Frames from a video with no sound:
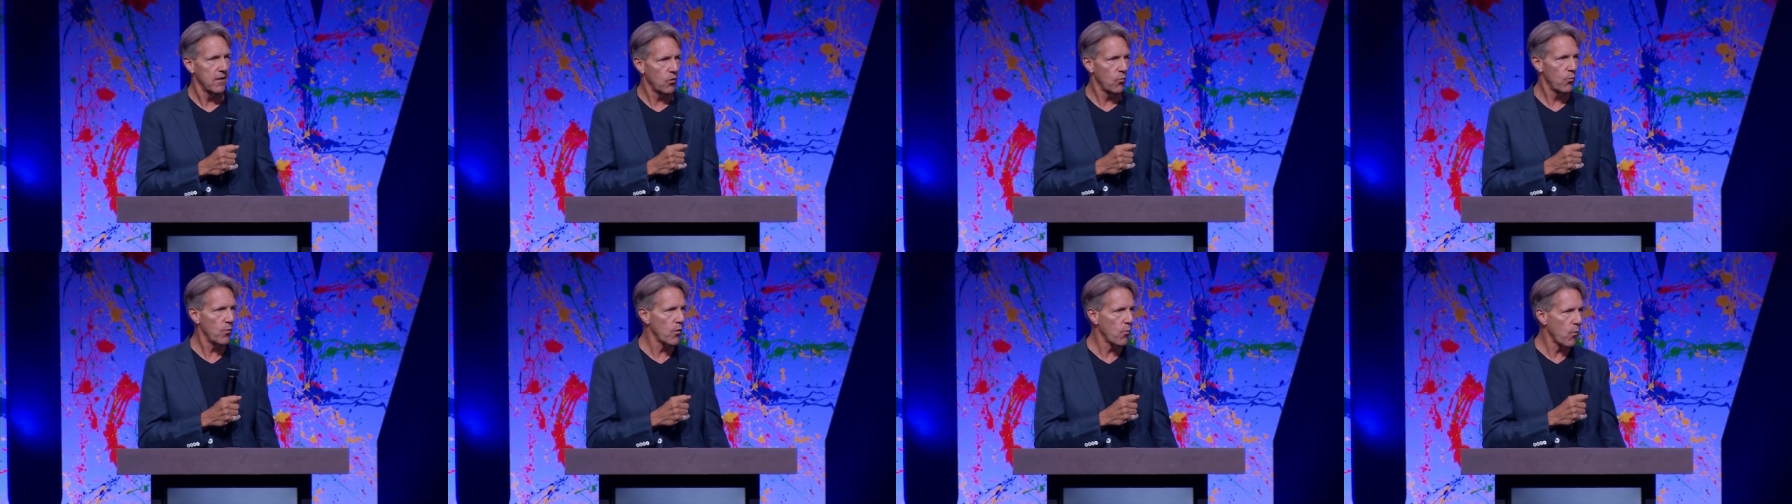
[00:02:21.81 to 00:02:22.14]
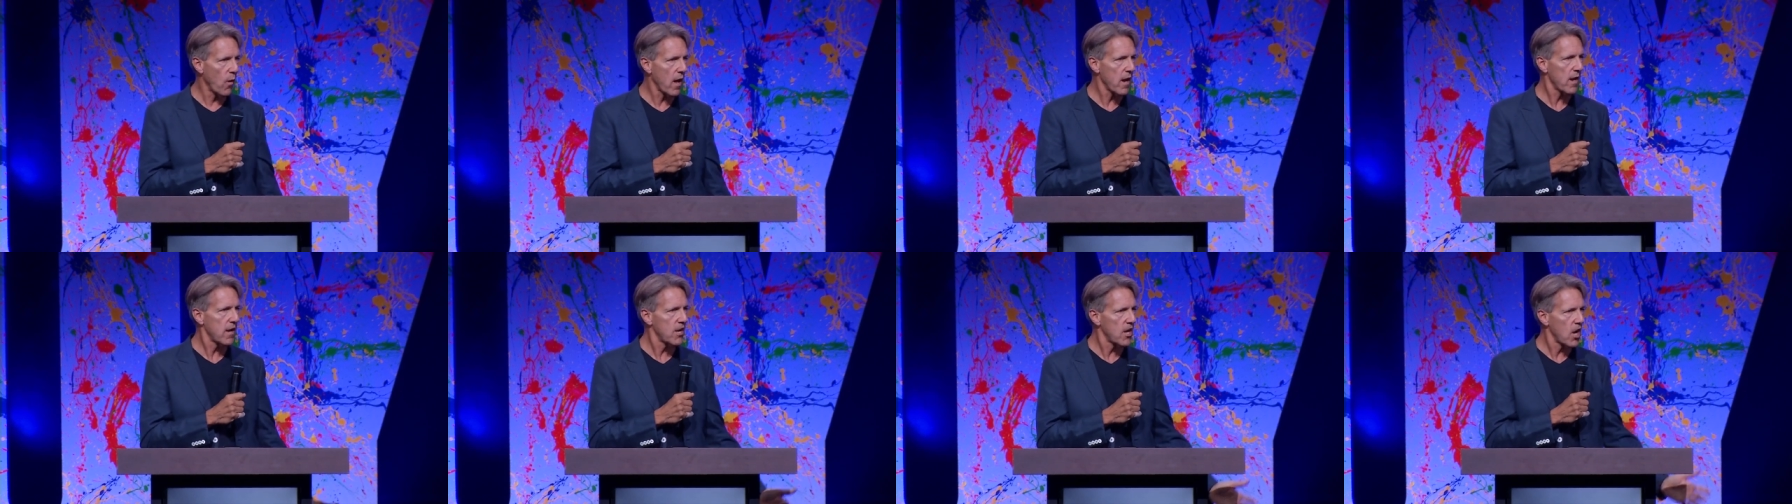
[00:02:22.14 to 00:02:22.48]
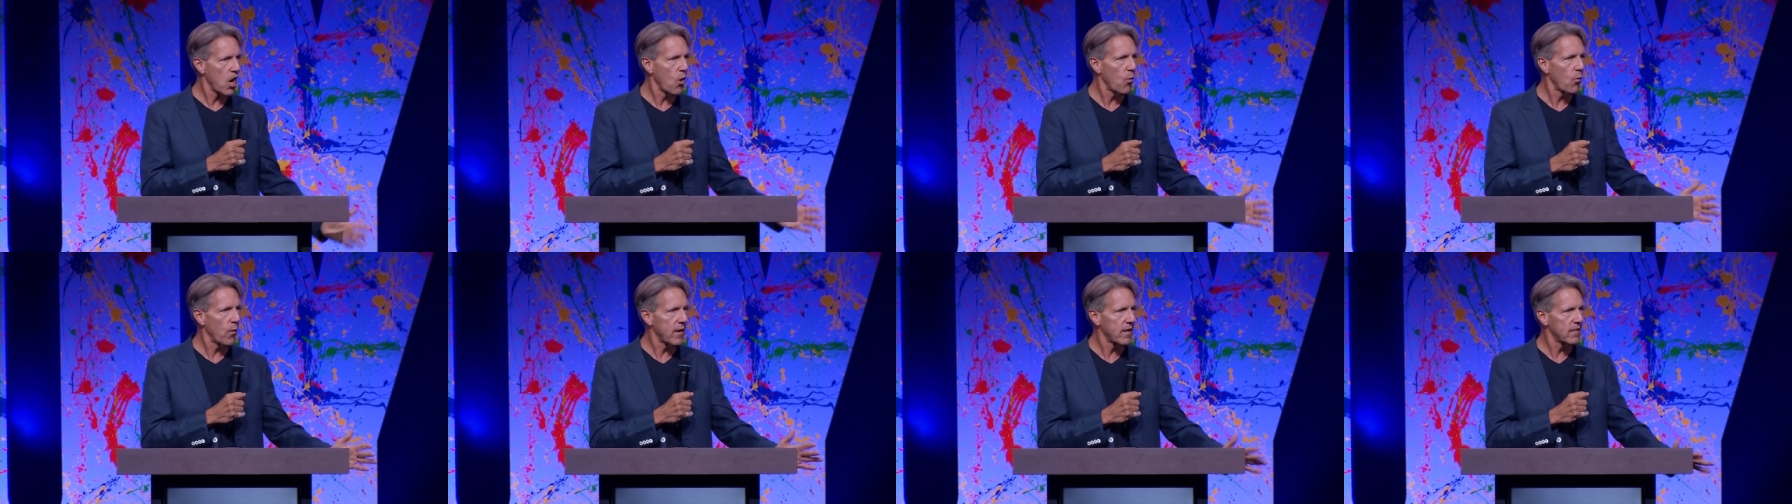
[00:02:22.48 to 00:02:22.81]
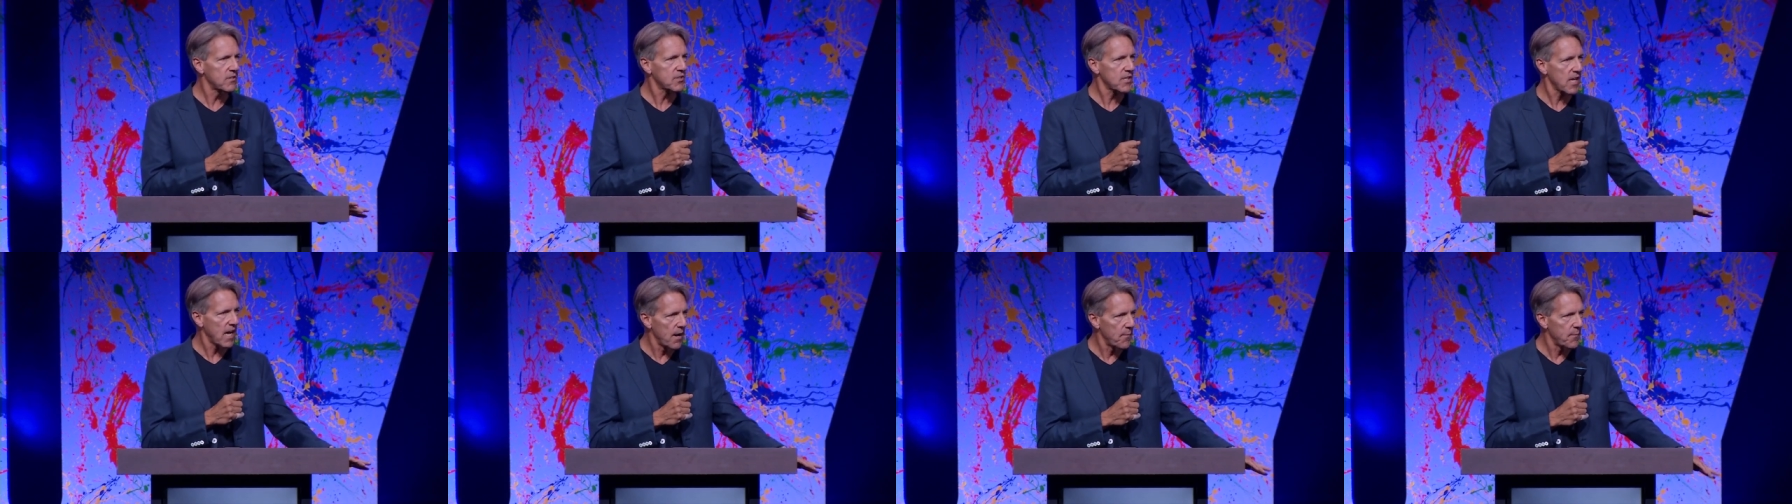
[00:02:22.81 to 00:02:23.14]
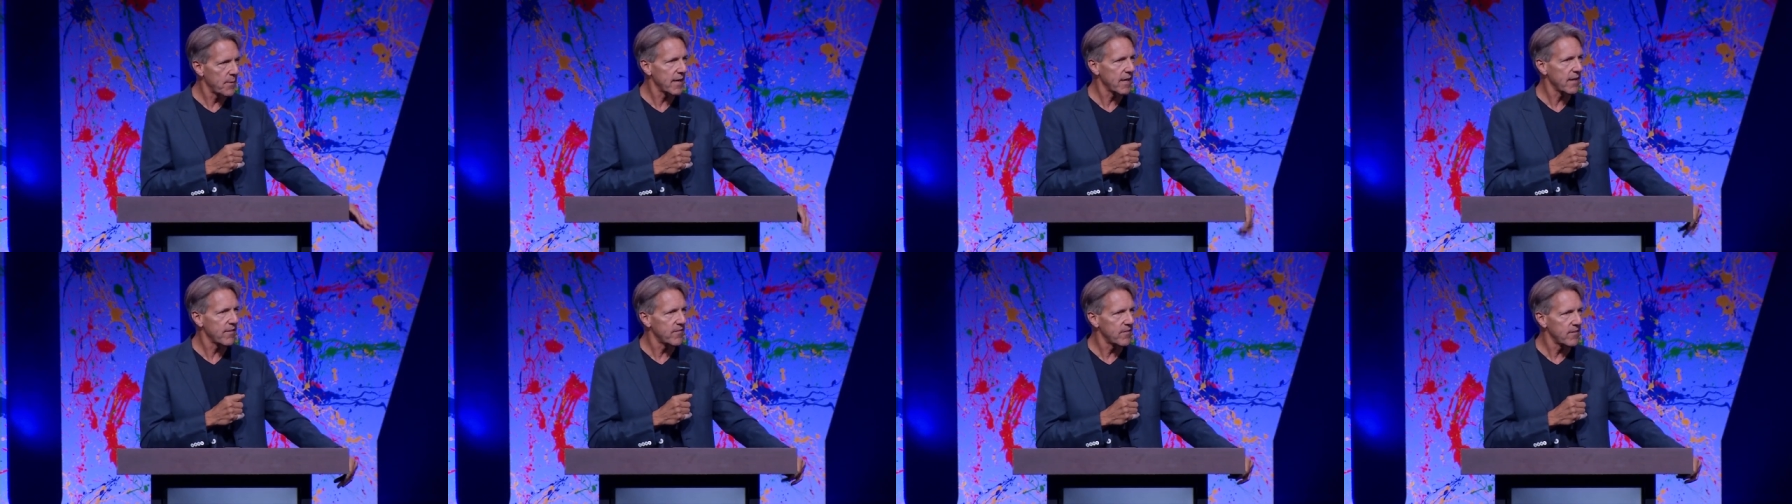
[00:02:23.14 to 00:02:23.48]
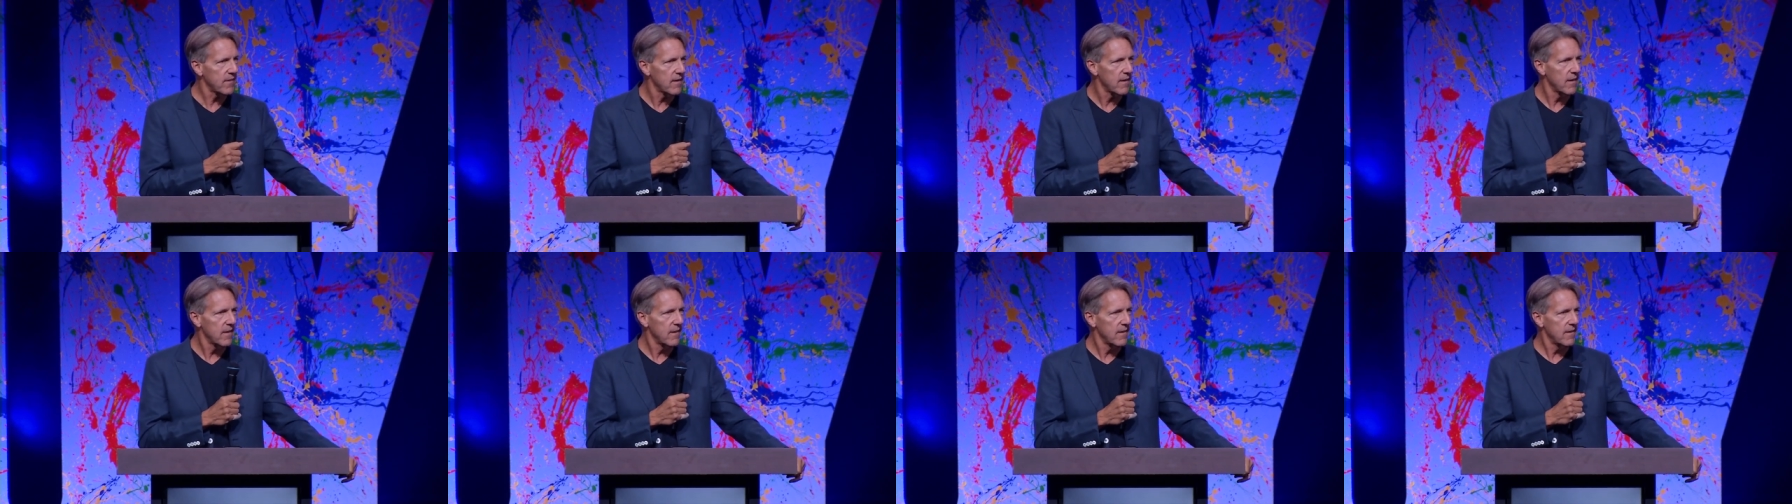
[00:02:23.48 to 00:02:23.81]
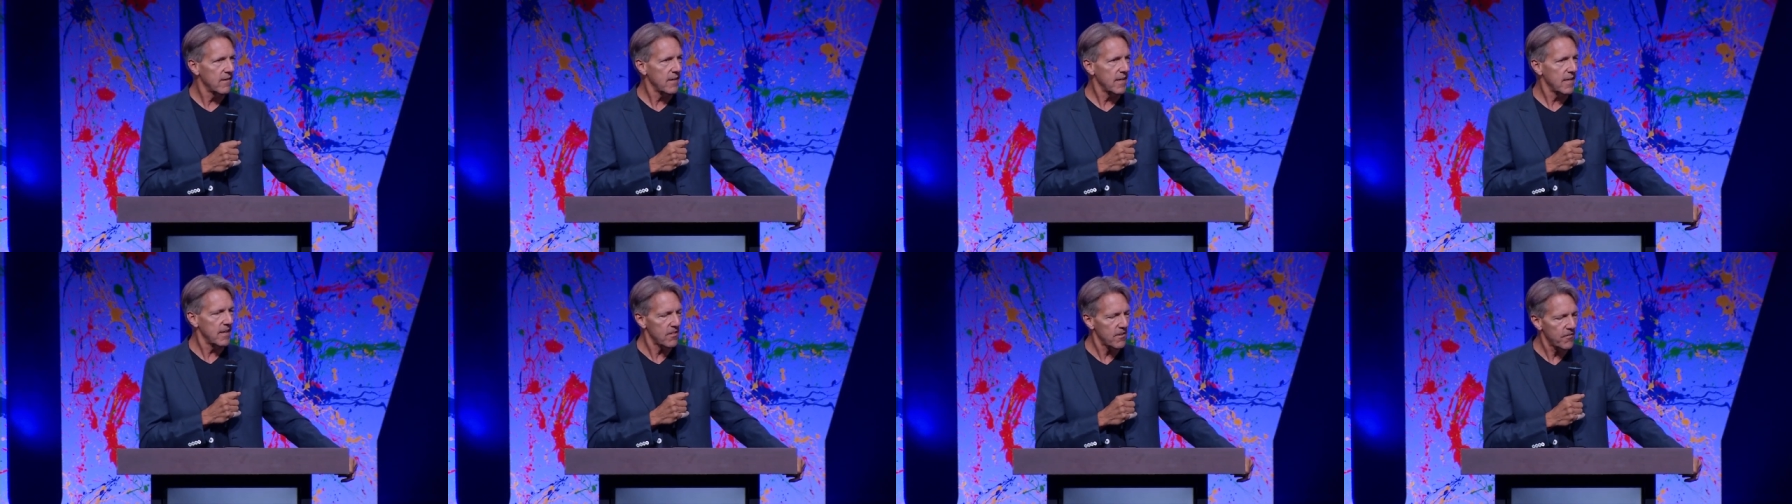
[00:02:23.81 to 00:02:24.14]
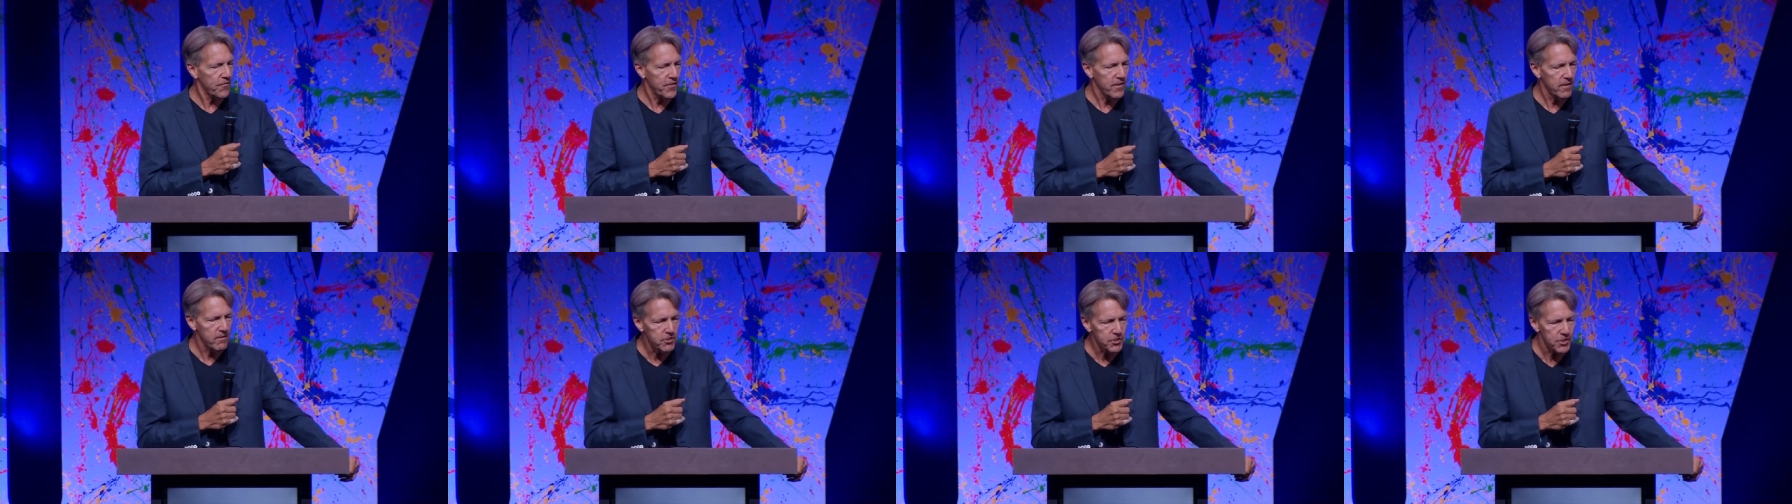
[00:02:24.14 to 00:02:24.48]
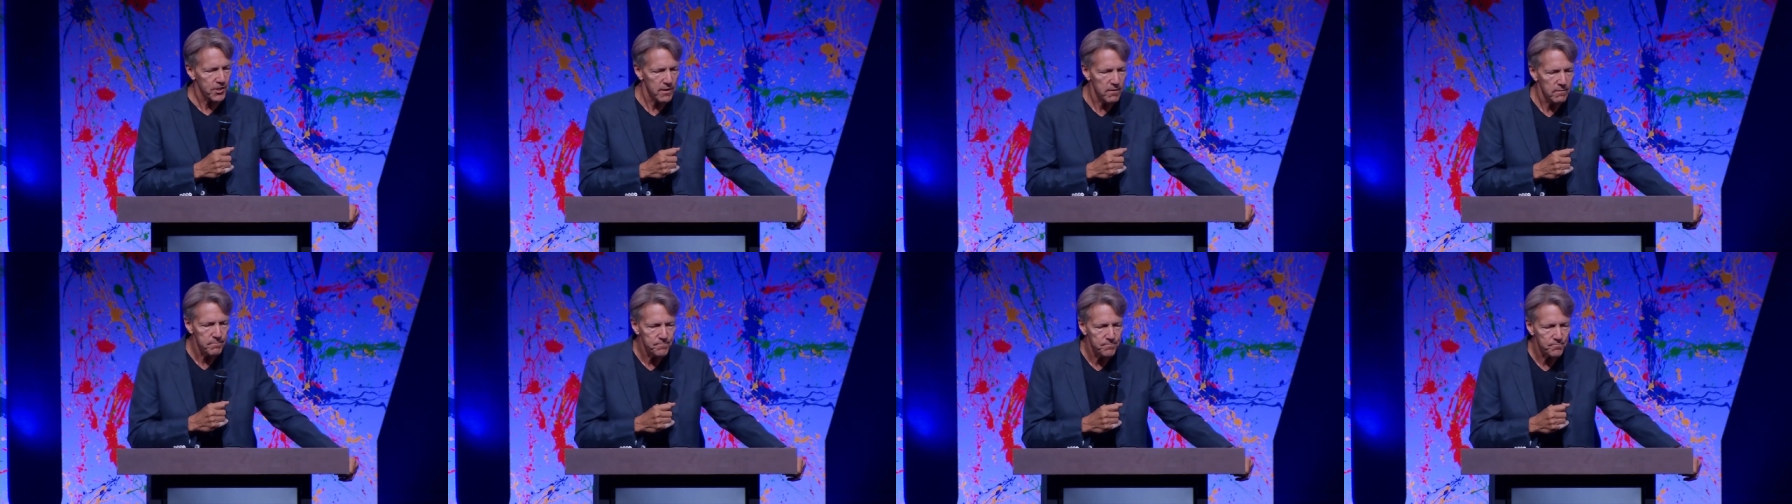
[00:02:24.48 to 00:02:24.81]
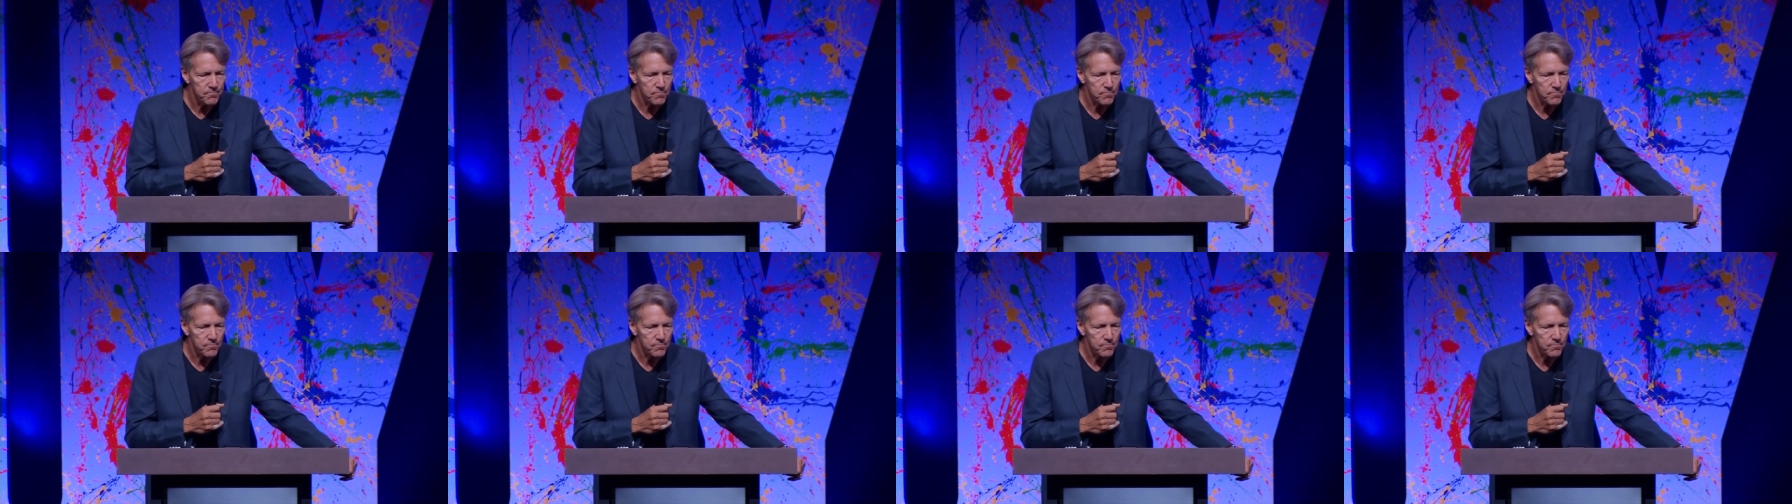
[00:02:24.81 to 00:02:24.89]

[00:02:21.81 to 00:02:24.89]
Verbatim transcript: We want to know what is coming in, in the future.